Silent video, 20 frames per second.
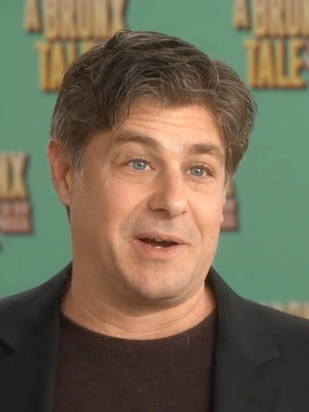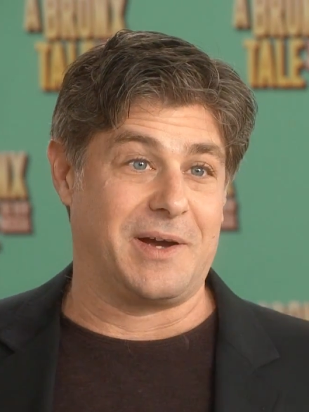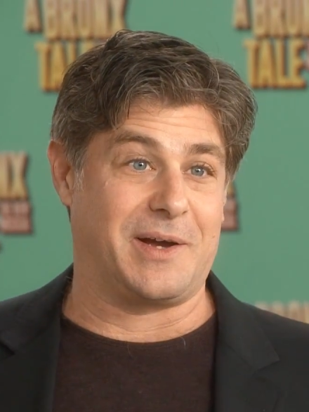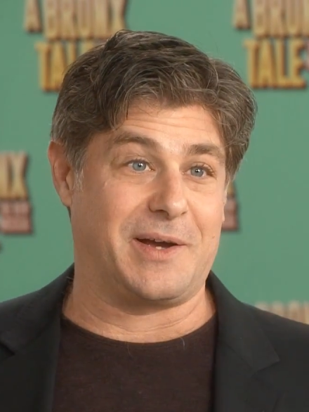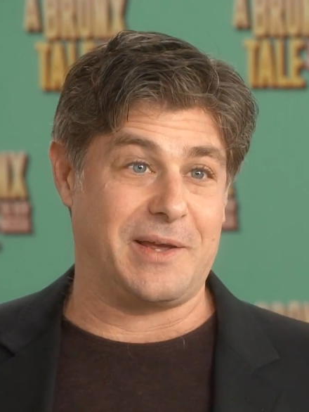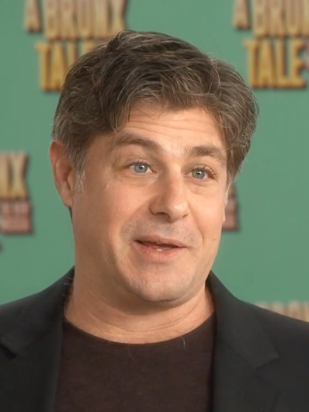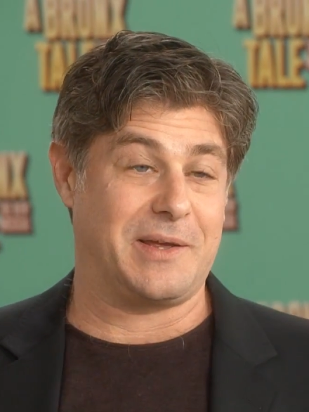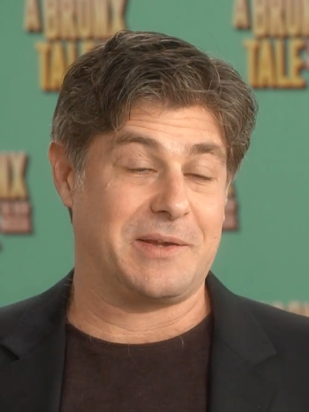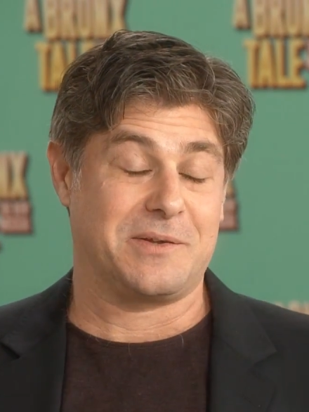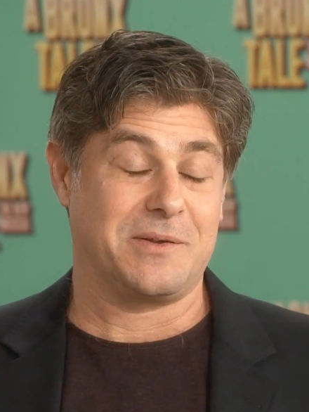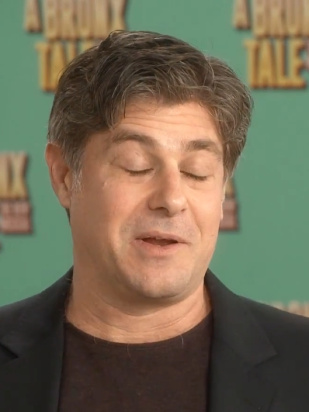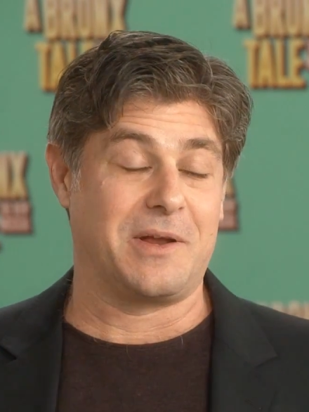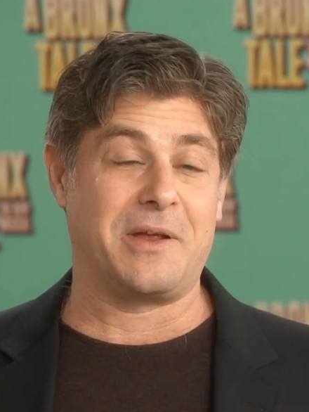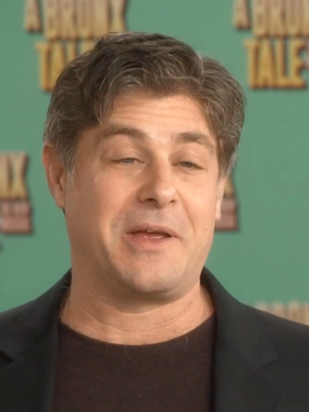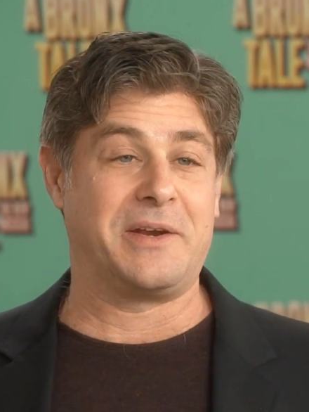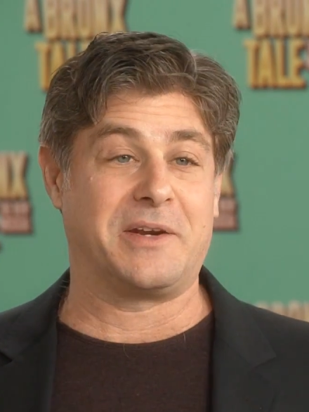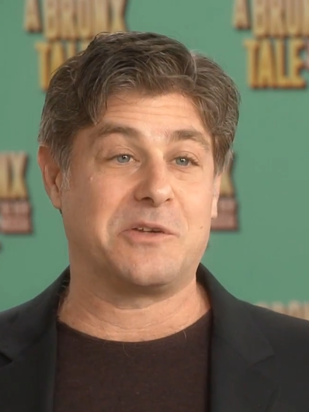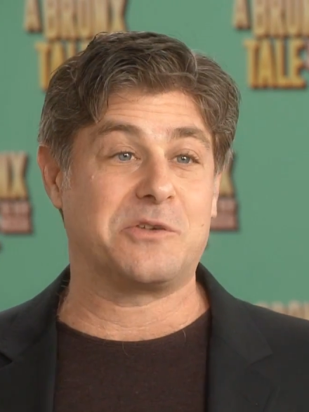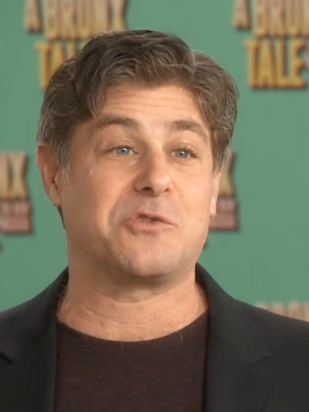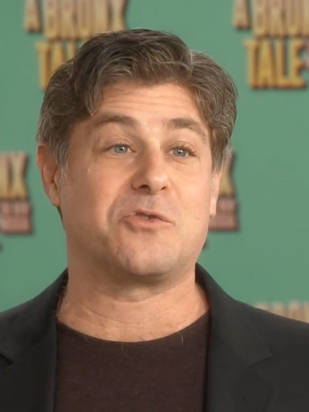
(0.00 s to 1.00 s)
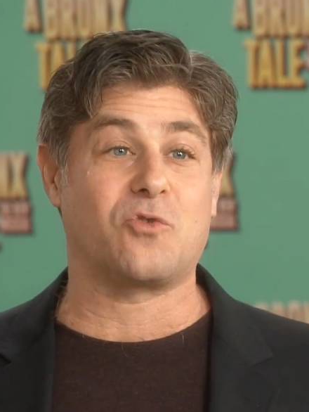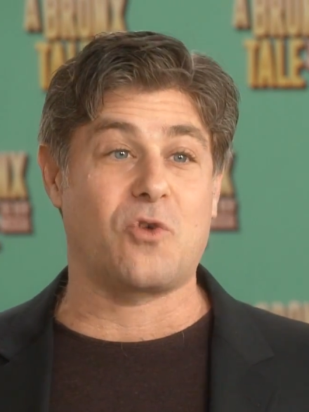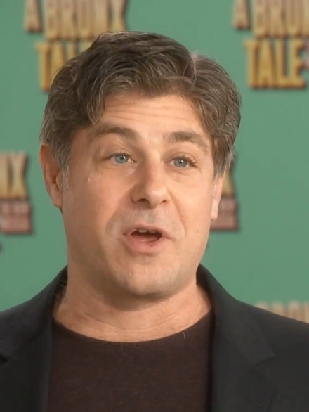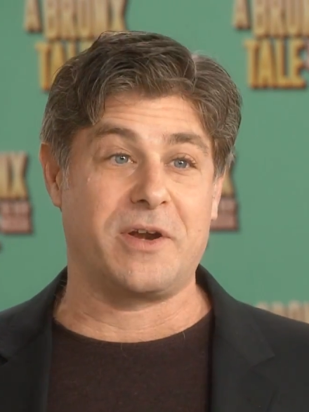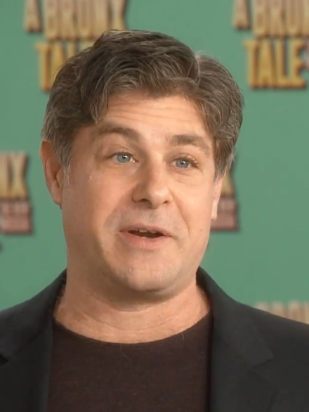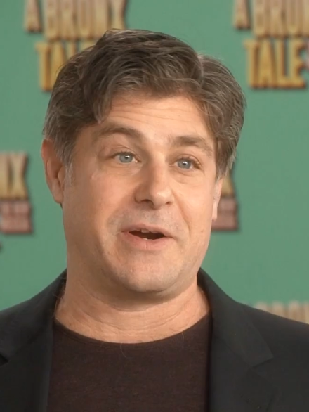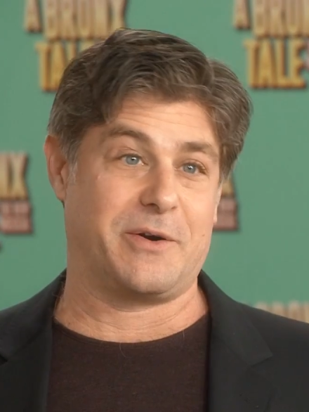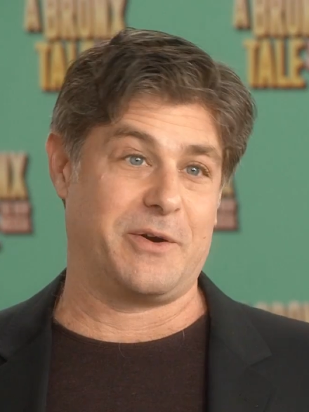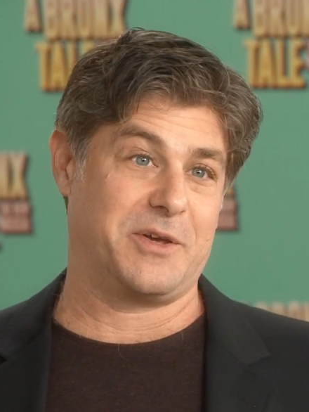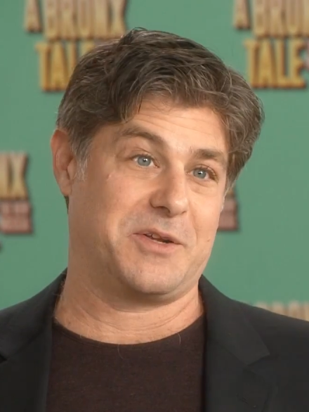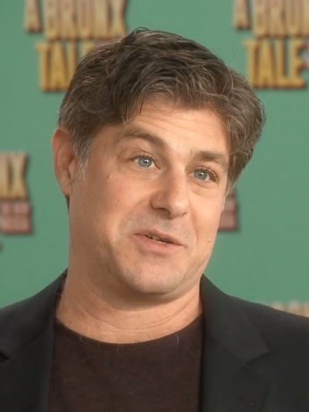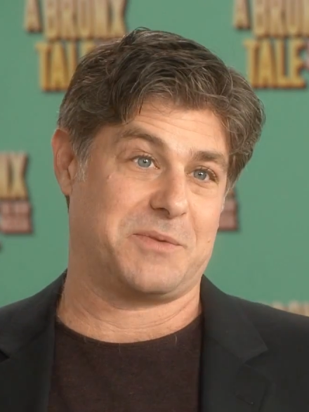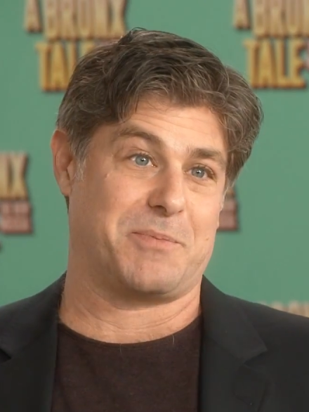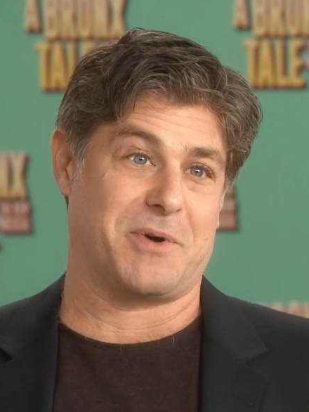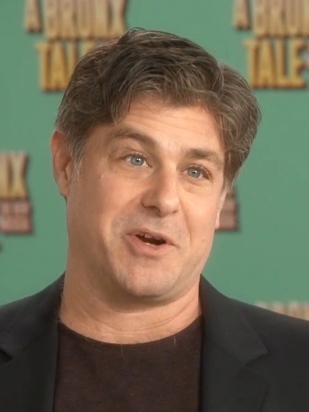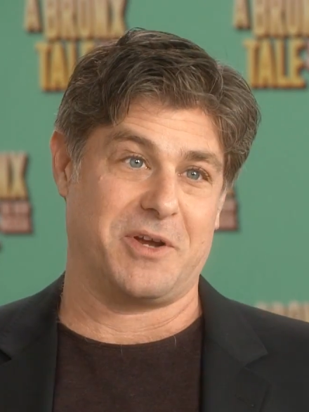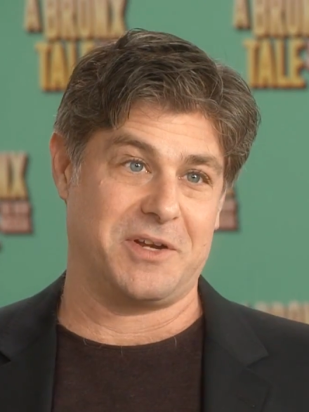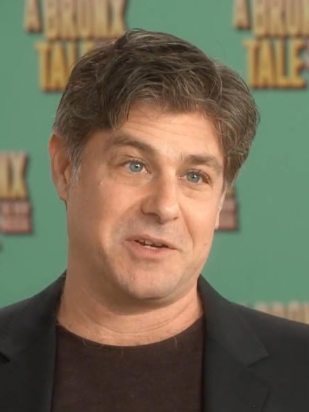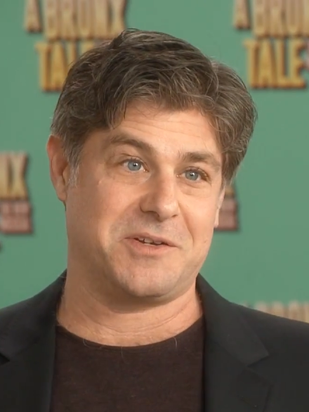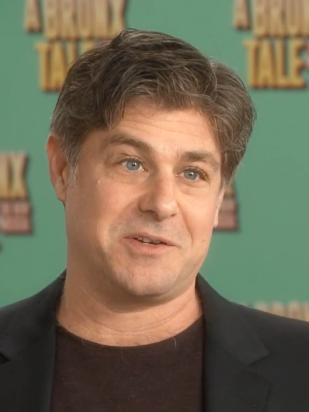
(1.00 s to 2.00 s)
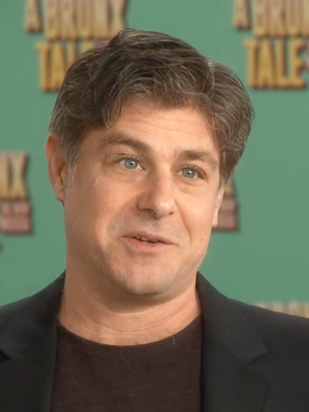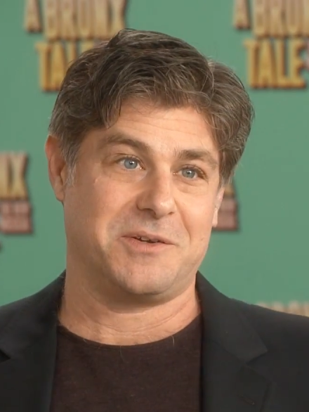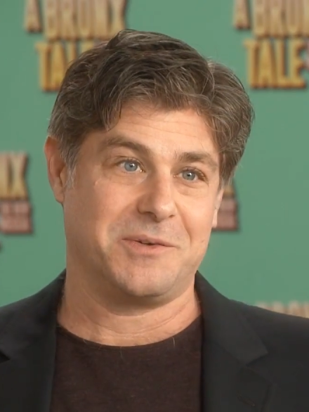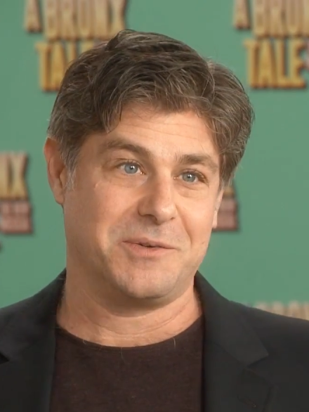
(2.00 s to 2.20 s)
Uh, it an extraordinary experience.